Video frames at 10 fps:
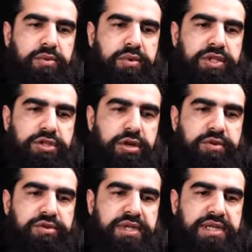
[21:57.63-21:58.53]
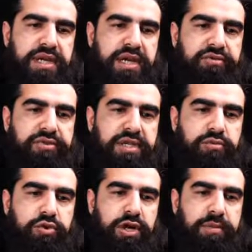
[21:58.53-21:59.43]
Which commentaries can I read
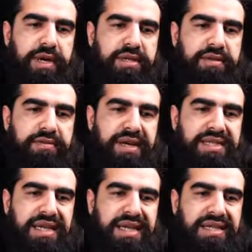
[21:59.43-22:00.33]
more about the facts that